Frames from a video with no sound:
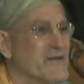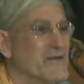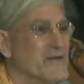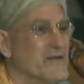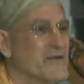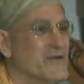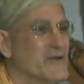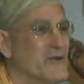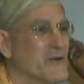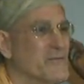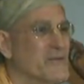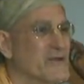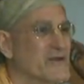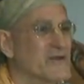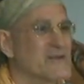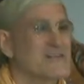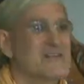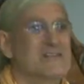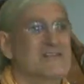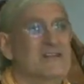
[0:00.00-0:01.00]
You know,
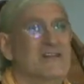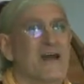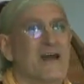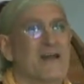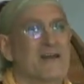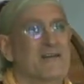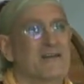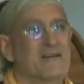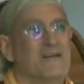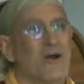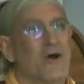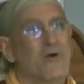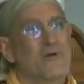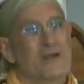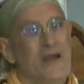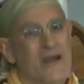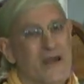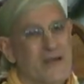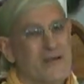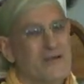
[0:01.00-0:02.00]
because it's like,
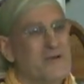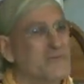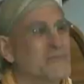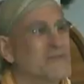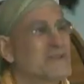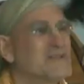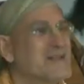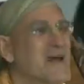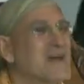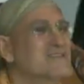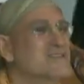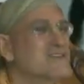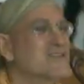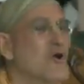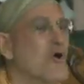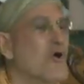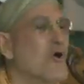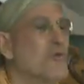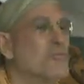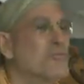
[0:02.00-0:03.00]
okay, but that's the
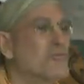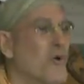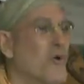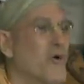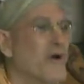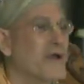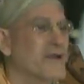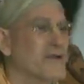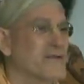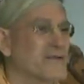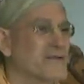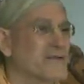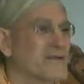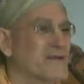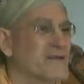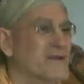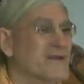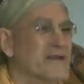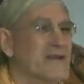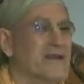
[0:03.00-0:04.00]
whole point
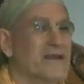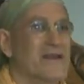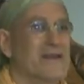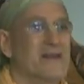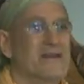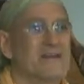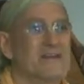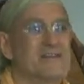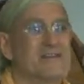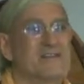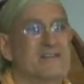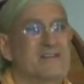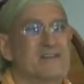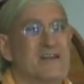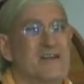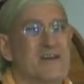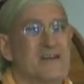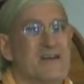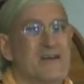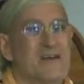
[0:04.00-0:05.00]
is
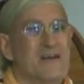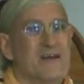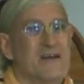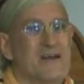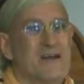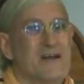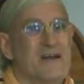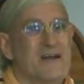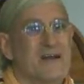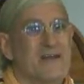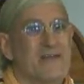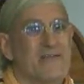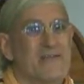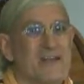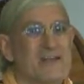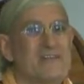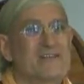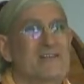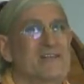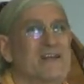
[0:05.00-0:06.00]

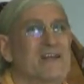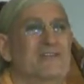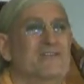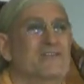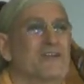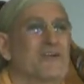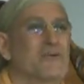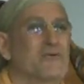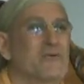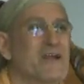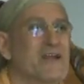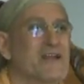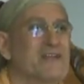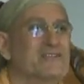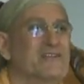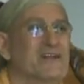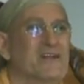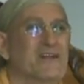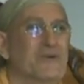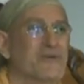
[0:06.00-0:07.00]
these things are
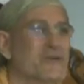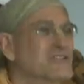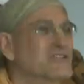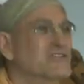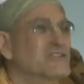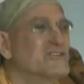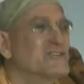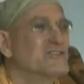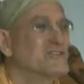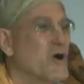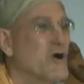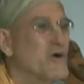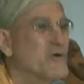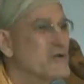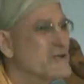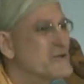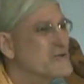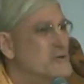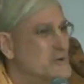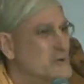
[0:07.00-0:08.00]
arranged. Krishna's
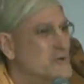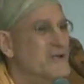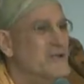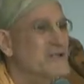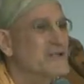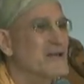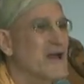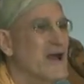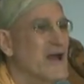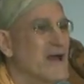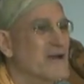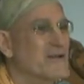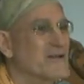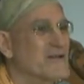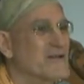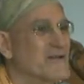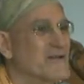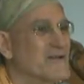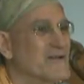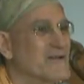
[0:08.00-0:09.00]
already doing that.
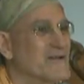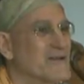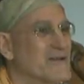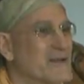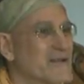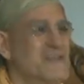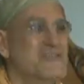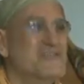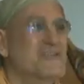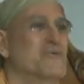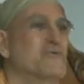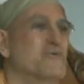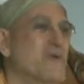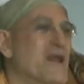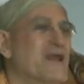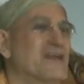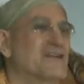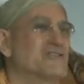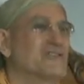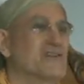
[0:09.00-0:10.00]
He's
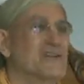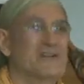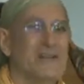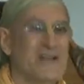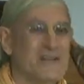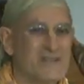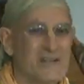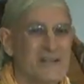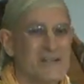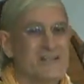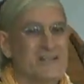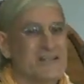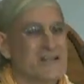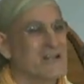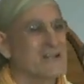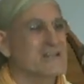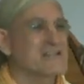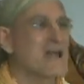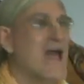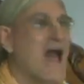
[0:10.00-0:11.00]
arranging that these
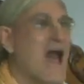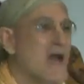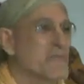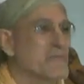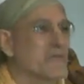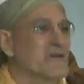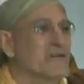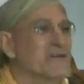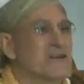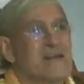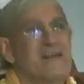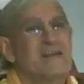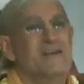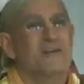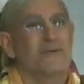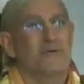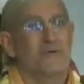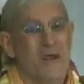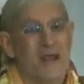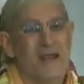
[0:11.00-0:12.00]
things happen. He
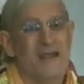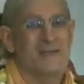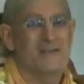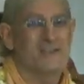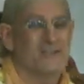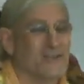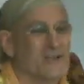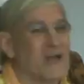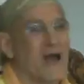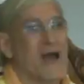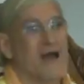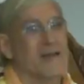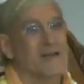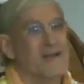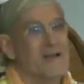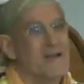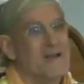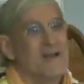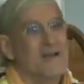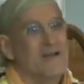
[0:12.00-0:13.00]
arranged that
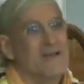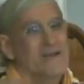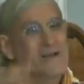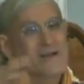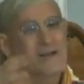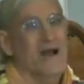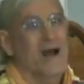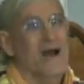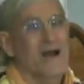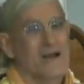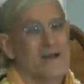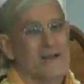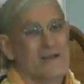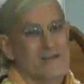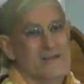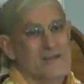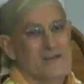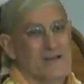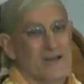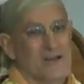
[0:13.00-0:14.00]
the
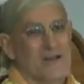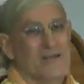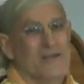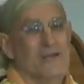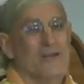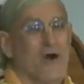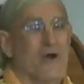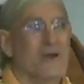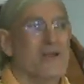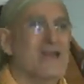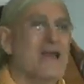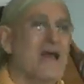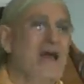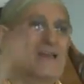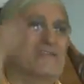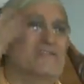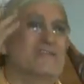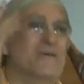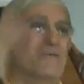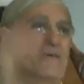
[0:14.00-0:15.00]
guys, uh, you know, he
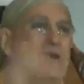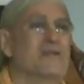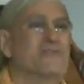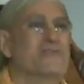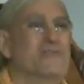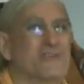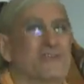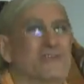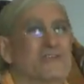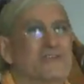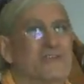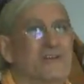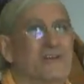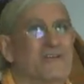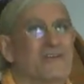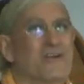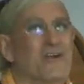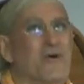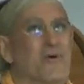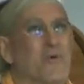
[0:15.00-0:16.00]
had some interest
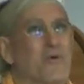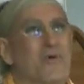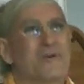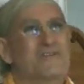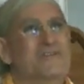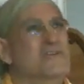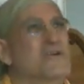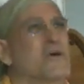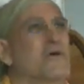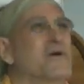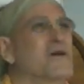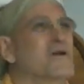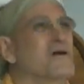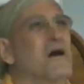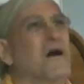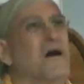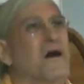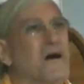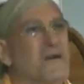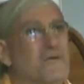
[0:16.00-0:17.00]
in, you know, what's going
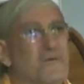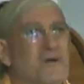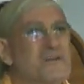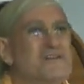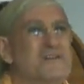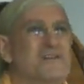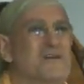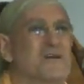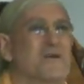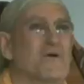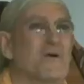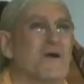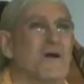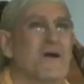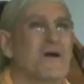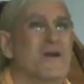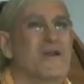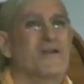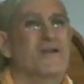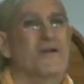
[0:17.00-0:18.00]
on? What's the,
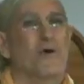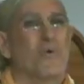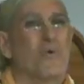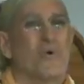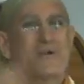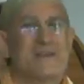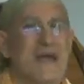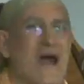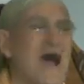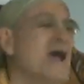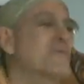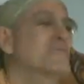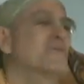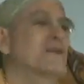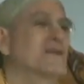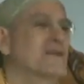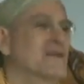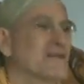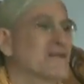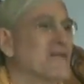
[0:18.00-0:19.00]
you know, what's
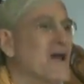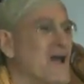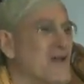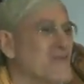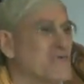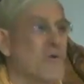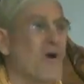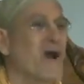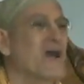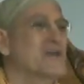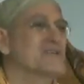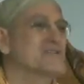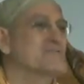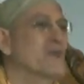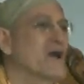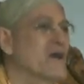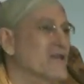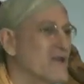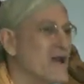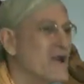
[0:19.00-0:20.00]
happening in life? Why is
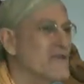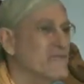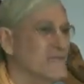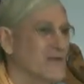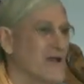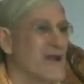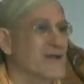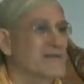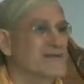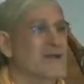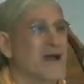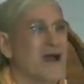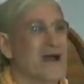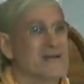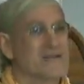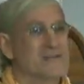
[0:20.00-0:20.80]
my life like that?